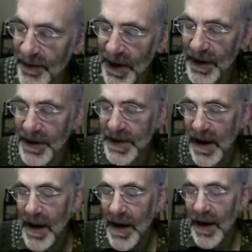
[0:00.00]
because
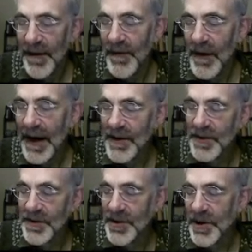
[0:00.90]
if you act
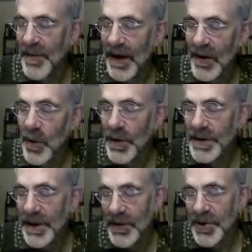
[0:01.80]
on G by a
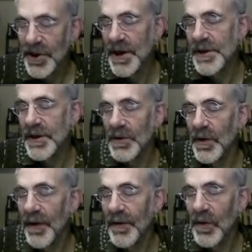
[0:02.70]
quantic, you're changing it to
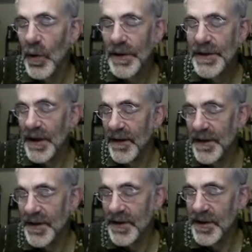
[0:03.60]
another quantic, and
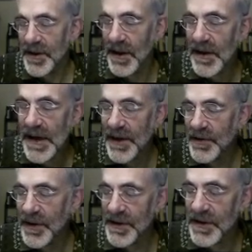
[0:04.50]
this is just a linear
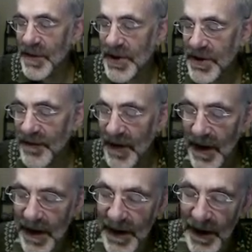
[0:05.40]
transformation of the
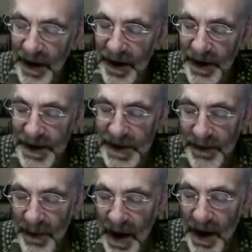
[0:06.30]
AIs.
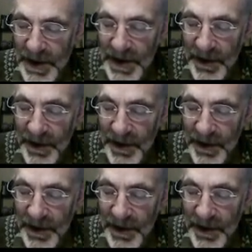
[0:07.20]
So